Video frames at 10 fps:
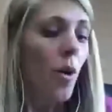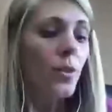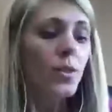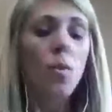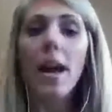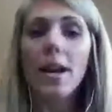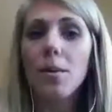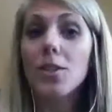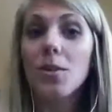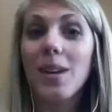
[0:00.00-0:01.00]
So why are
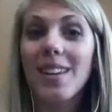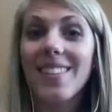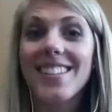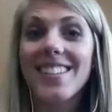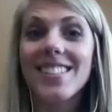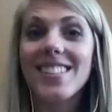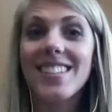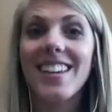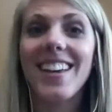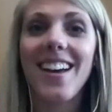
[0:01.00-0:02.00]
we doing
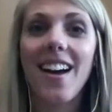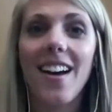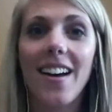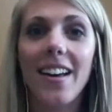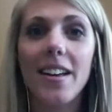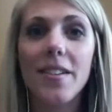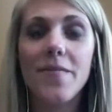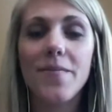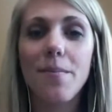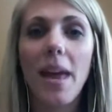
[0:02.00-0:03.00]
this
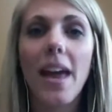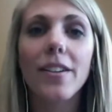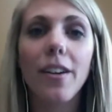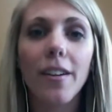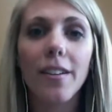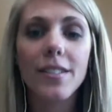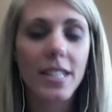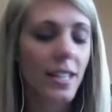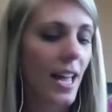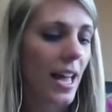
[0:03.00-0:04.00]
panel
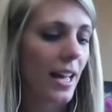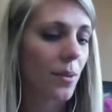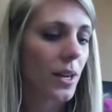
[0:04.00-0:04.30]
today?